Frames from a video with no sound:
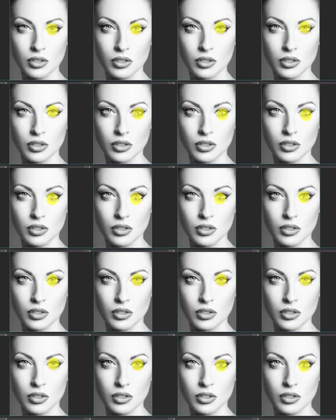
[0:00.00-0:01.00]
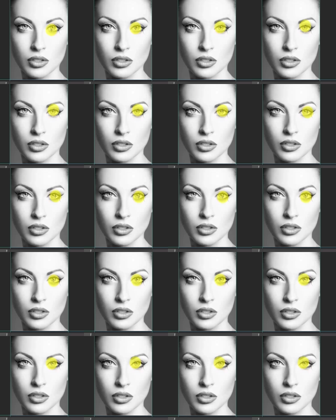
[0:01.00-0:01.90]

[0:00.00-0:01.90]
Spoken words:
[no speech]